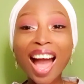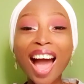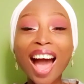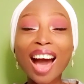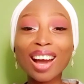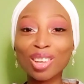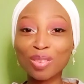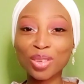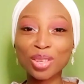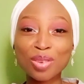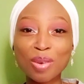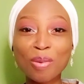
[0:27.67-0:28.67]
I hope you're
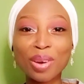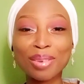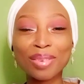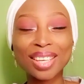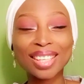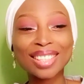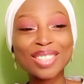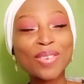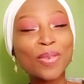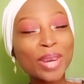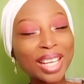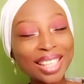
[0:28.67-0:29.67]
doing well because
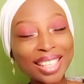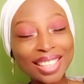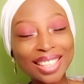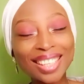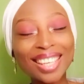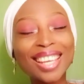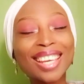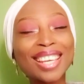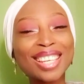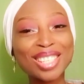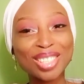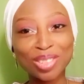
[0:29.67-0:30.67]
Winglady is
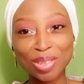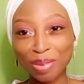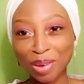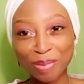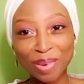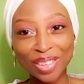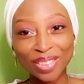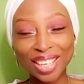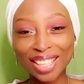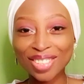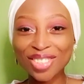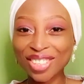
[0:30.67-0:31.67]
doing well, as
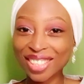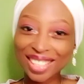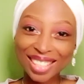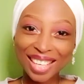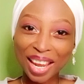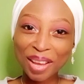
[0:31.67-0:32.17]
you can see.